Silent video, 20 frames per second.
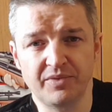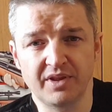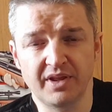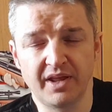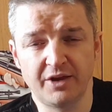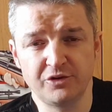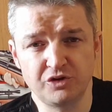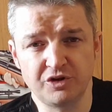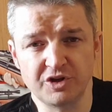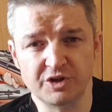
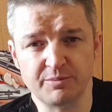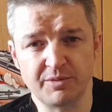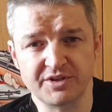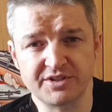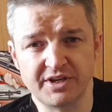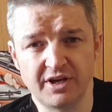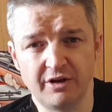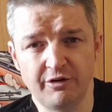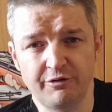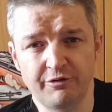introduced
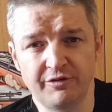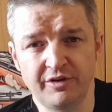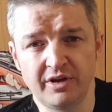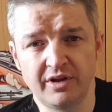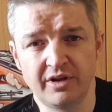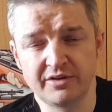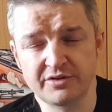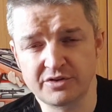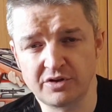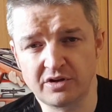myself,
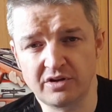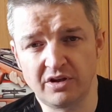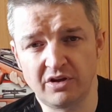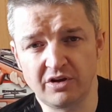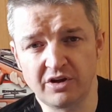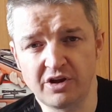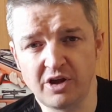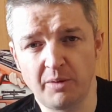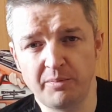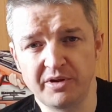took along
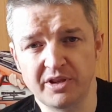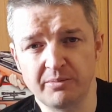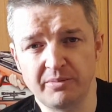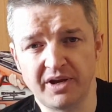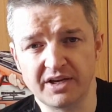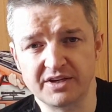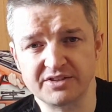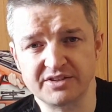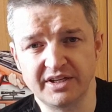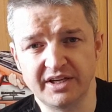a copy of the
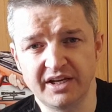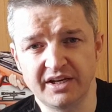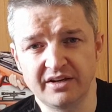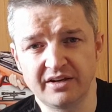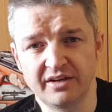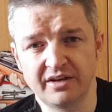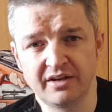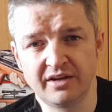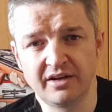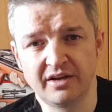magazine.
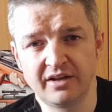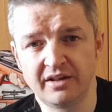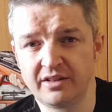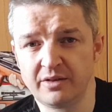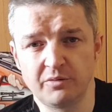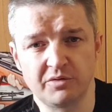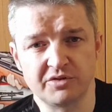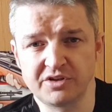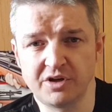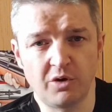
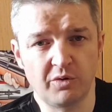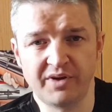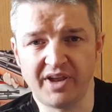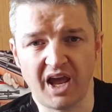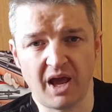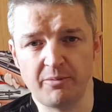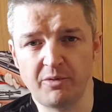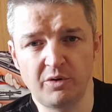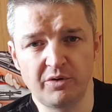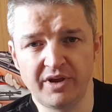There was no
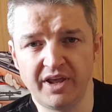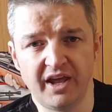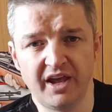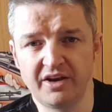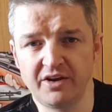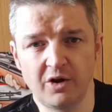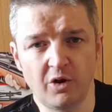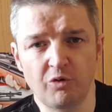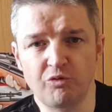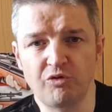camo gear,
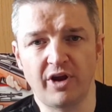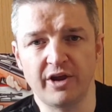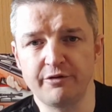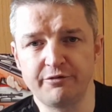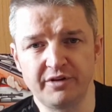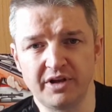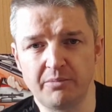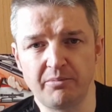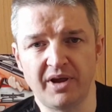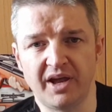no
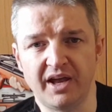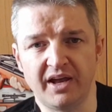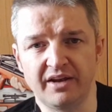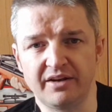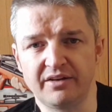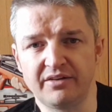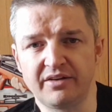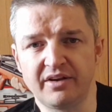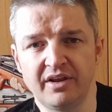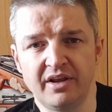rifle in my
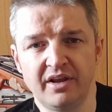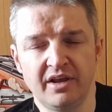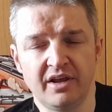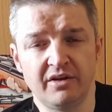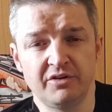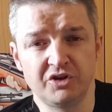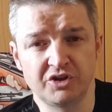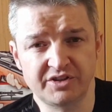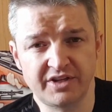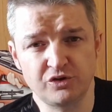hand,
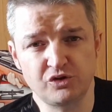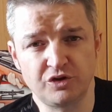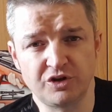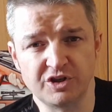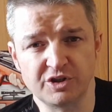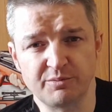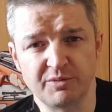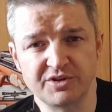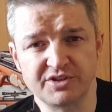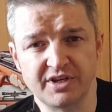just
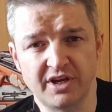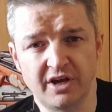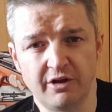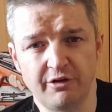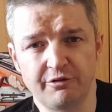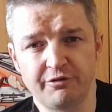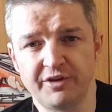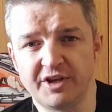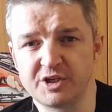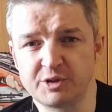introduced
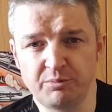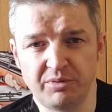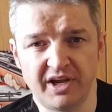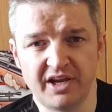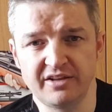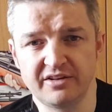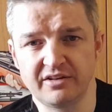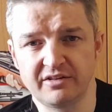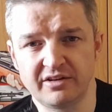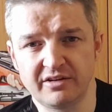myself,
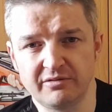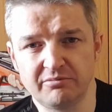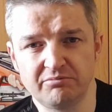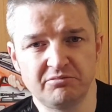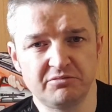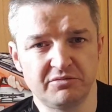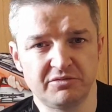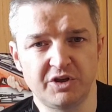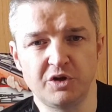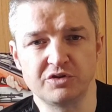explained
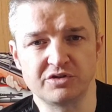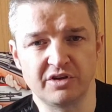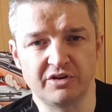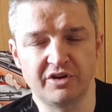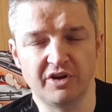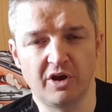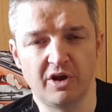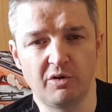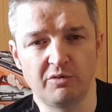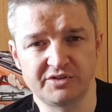do's and
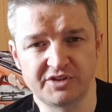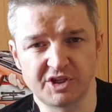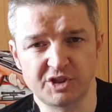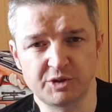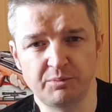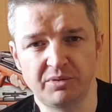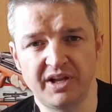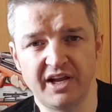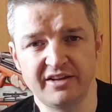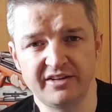don'ts,
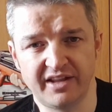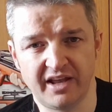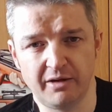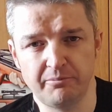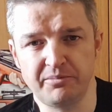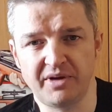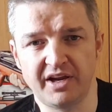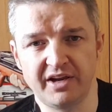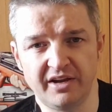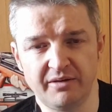explained
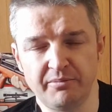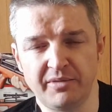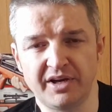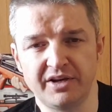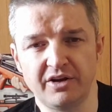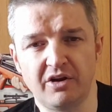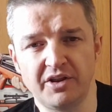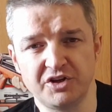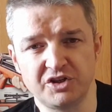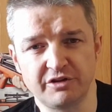my
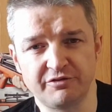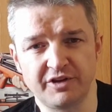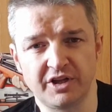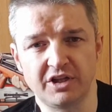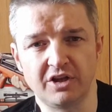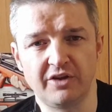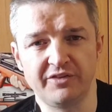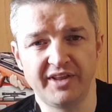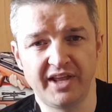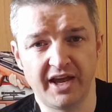knowledge of the
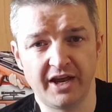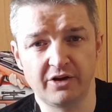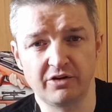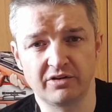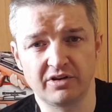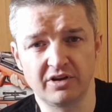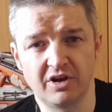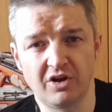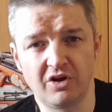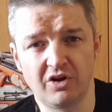
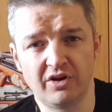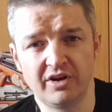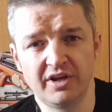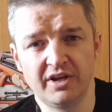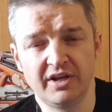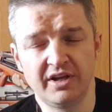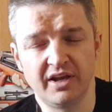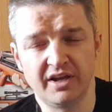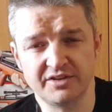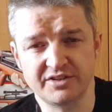airgun law
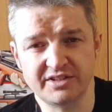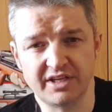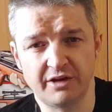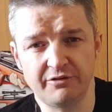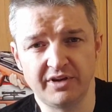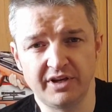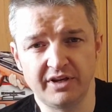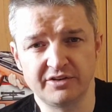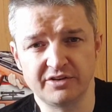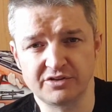and
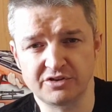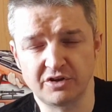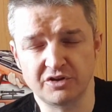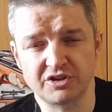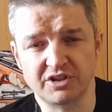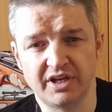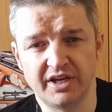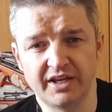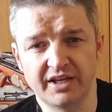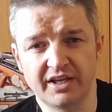safety and such
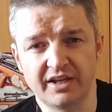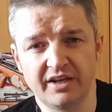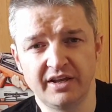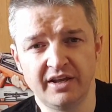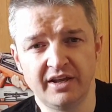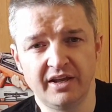like,